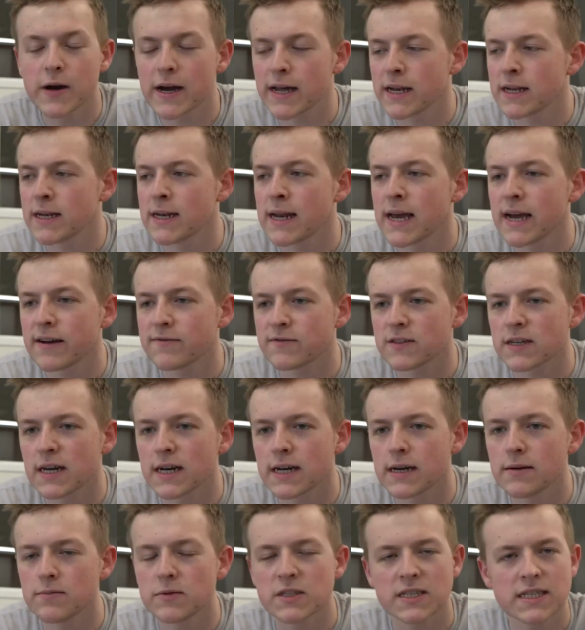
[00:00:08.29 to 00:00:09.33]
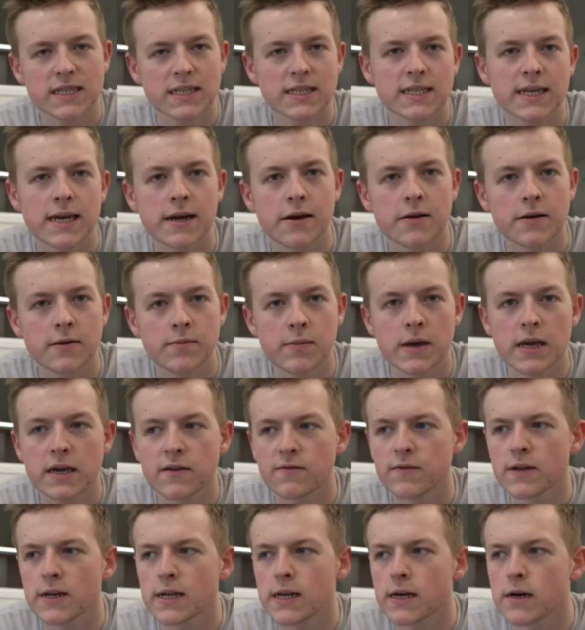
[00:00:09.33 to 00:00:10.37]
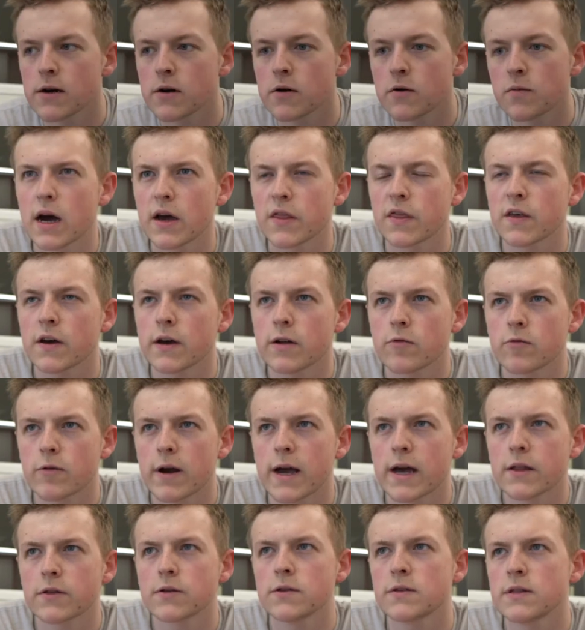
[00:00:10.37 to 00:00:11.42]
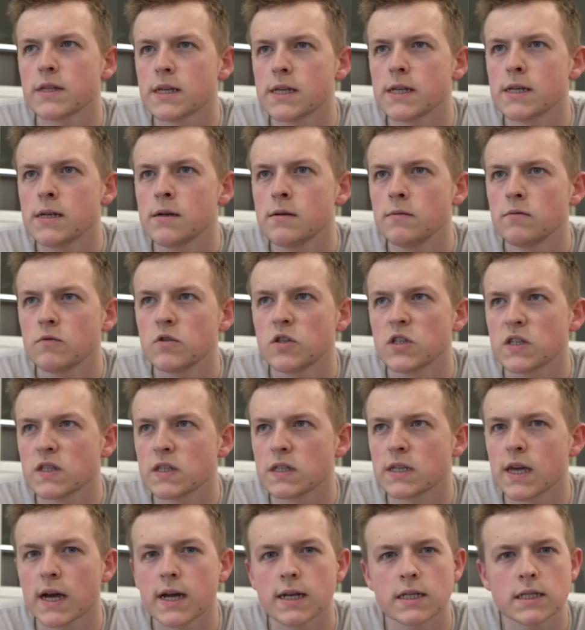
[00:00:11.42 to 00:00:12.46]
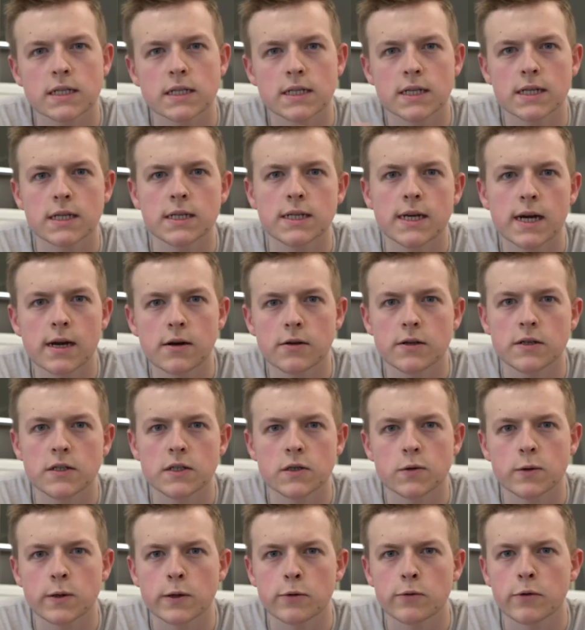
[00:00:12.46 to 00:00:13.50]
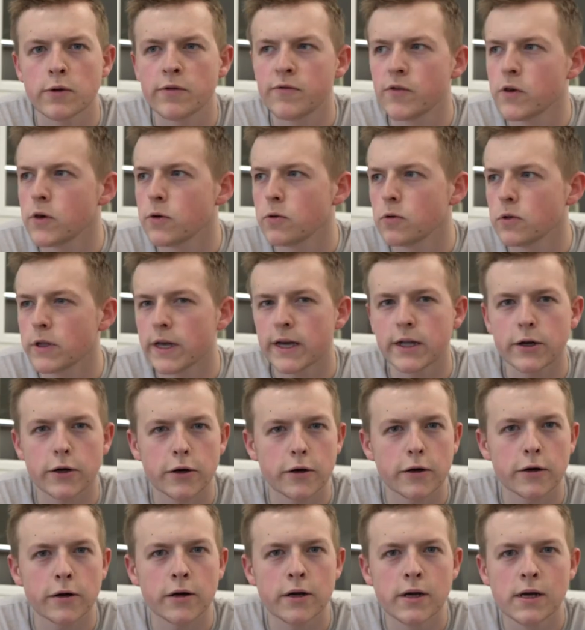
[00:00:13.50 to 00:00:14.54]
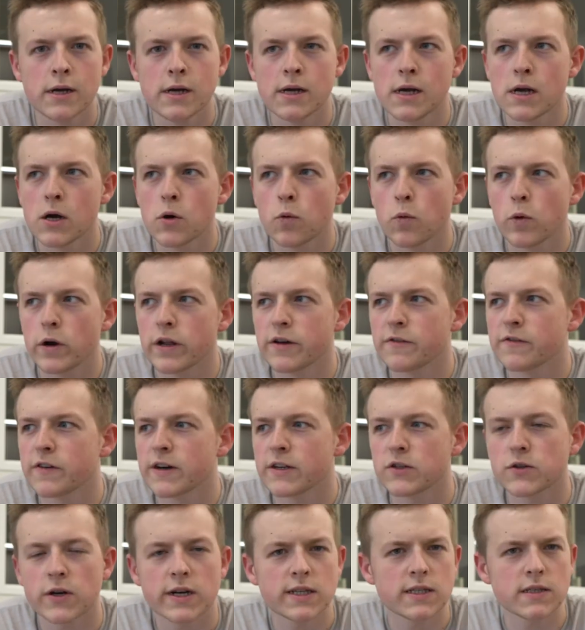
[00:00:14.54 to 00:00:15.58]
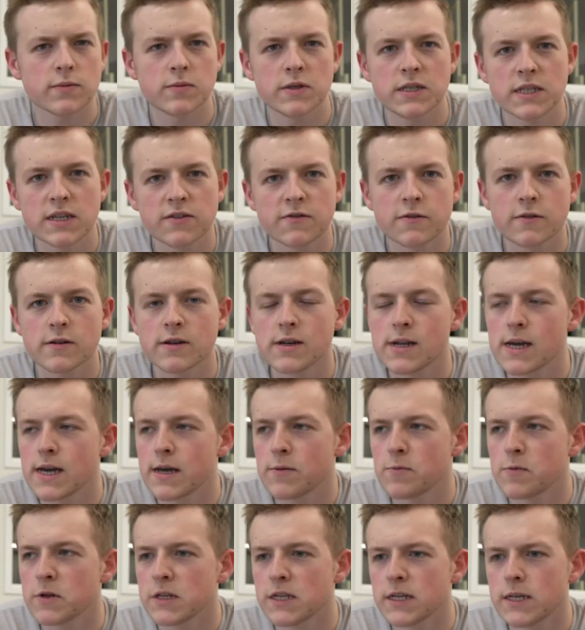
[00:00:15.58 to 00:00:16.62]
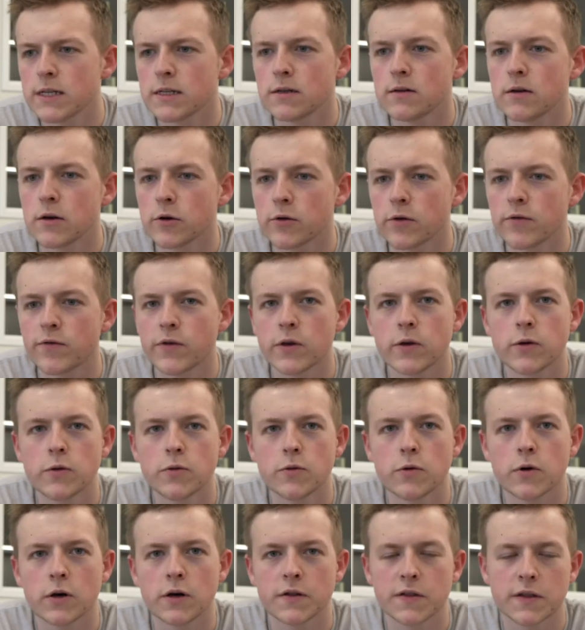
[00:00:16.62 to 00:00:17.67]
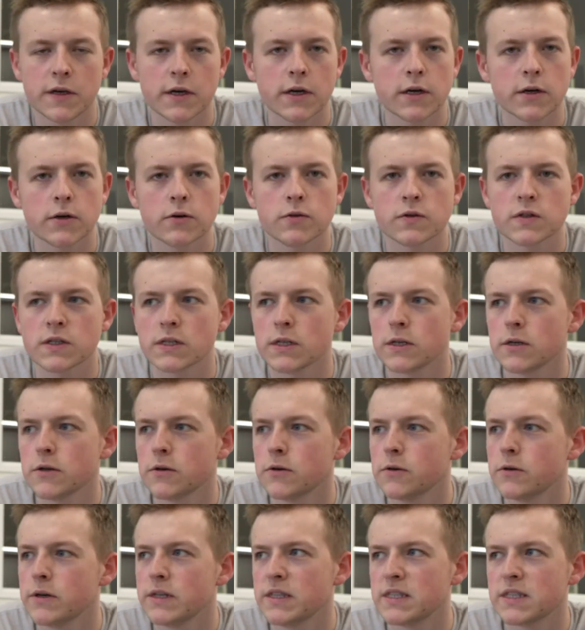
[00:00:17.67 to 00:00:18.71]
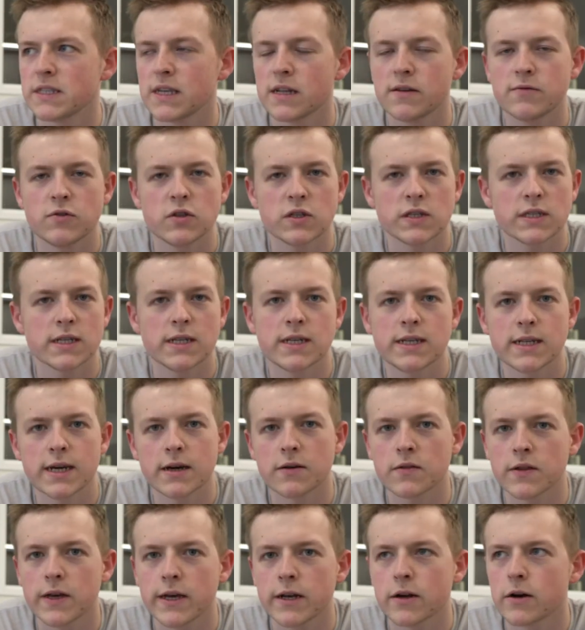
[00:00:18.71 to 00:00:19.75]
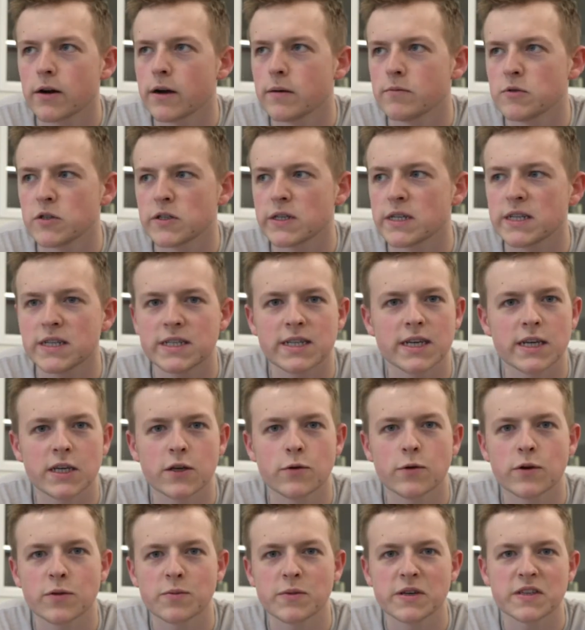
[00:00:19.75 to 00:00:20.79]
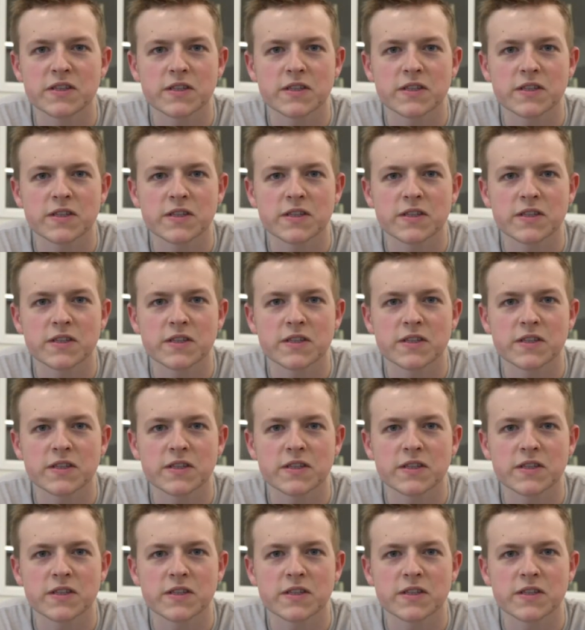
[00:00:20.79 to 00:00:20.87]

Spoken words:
I didn't have time to sit down and make a video. I thought rather than just kind of sitting down and doing a review later, what if I tried something different and we did a review on the go? So instead of just sitting down later, I'm just gonna take you with me.